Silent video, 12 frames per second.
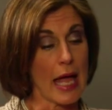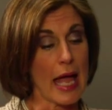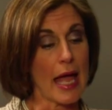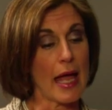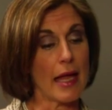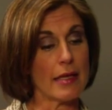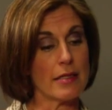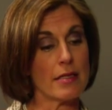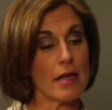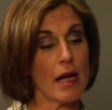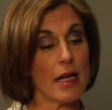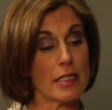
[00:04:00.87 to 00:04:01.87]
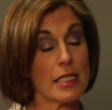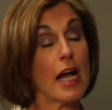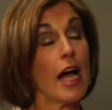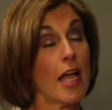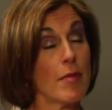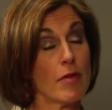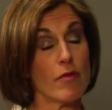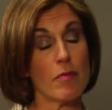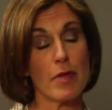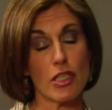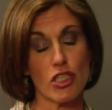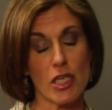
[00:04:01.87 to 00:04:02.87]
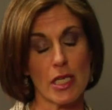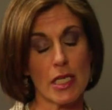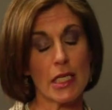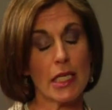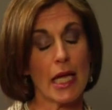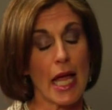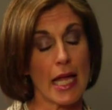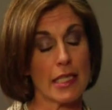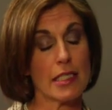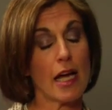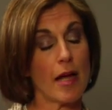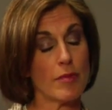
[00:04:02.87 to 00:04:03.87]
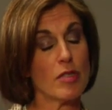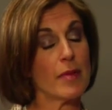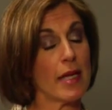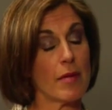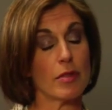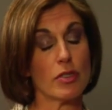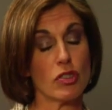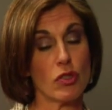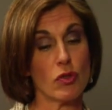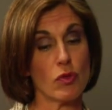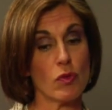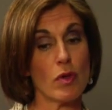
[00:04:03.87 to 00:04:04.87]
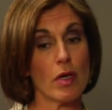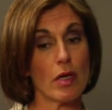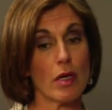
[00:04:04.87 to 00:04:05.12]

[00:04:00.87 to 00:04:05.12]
and time in remission and time to be able to